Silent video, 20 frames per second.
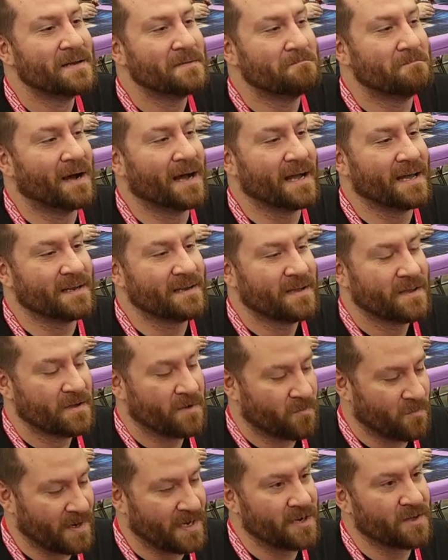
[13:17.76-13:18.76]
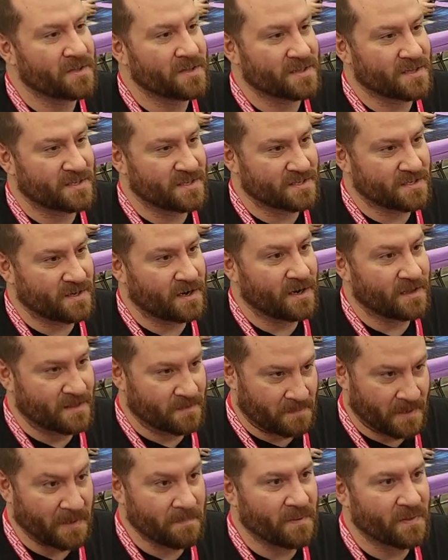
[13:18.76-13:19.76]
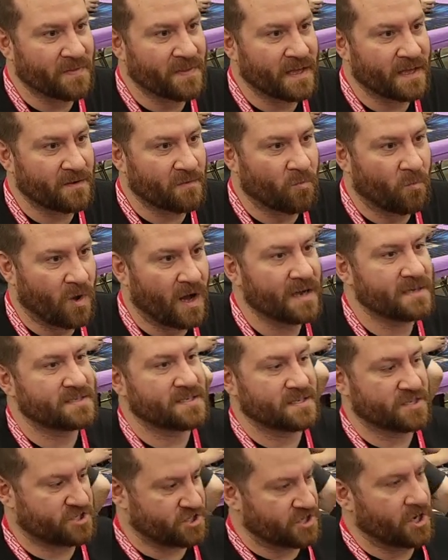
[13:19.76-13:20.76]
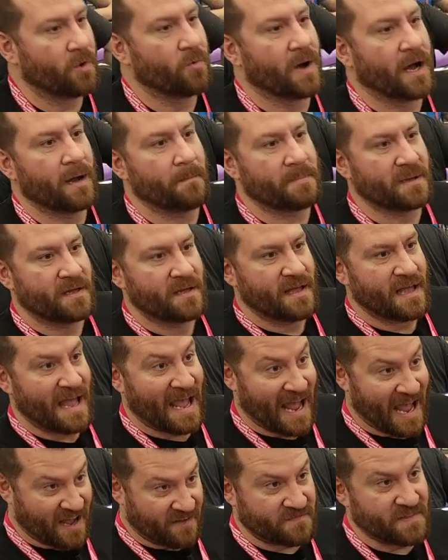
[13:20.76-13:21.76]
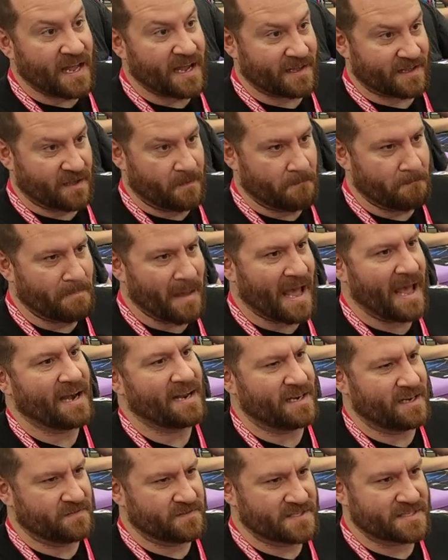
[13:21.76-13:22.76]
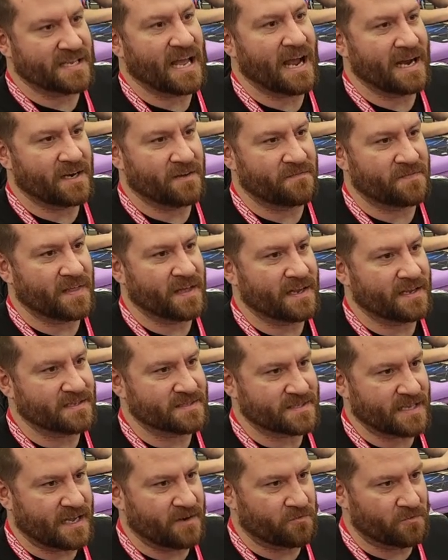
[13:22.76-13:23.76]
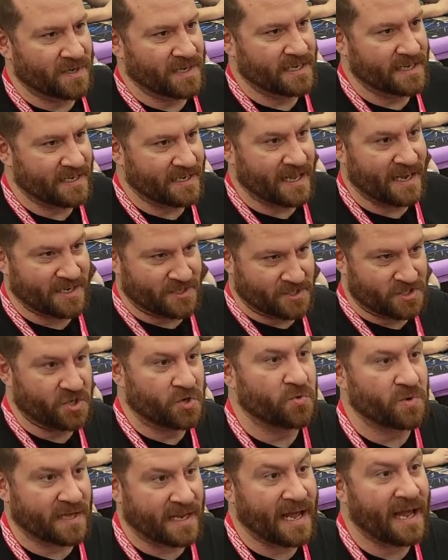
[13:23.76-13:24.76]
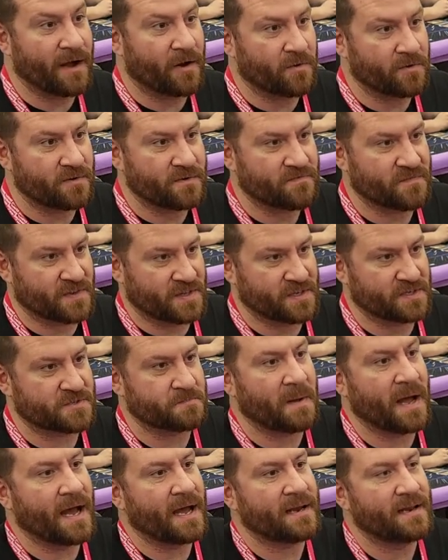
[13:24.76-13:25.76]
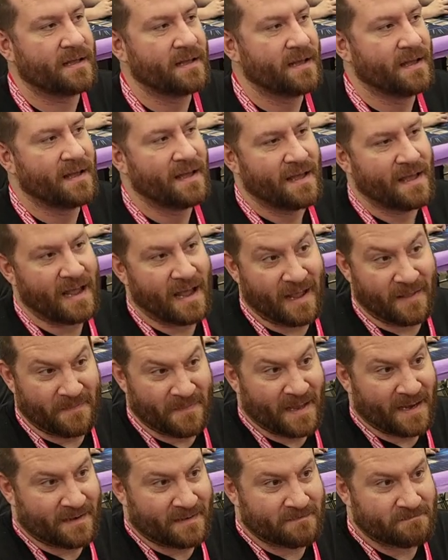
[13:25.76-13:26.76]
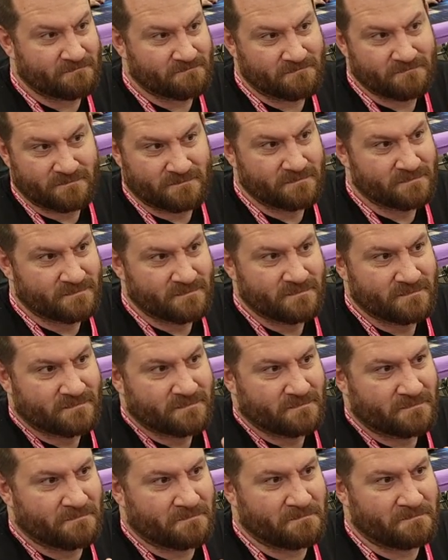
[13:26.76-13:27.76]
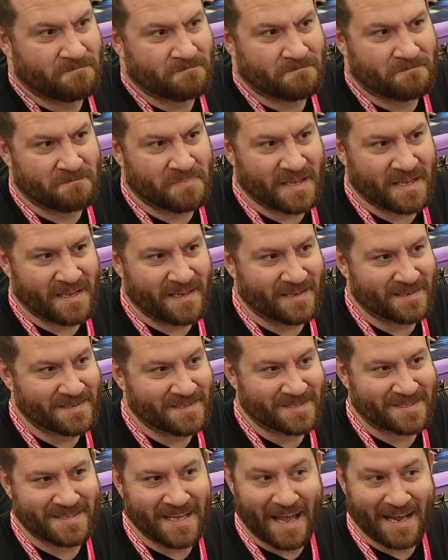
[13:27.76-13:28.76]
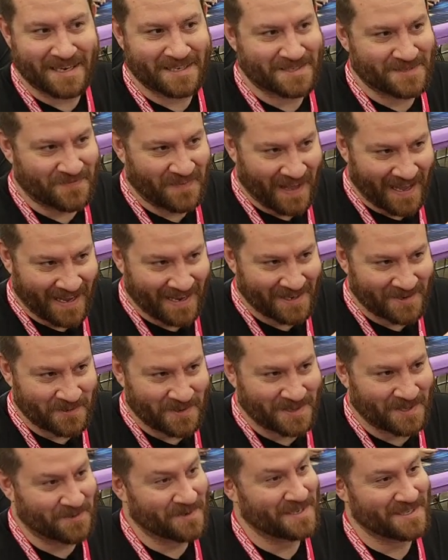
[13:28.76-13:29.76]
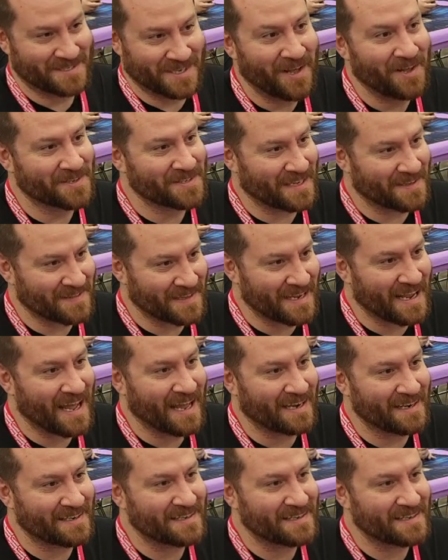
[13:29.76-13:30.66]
But we know that there are the people that want to show up, have that competitive side of things, and really like duke it out for their spot, and then be satisfied with the result at the end.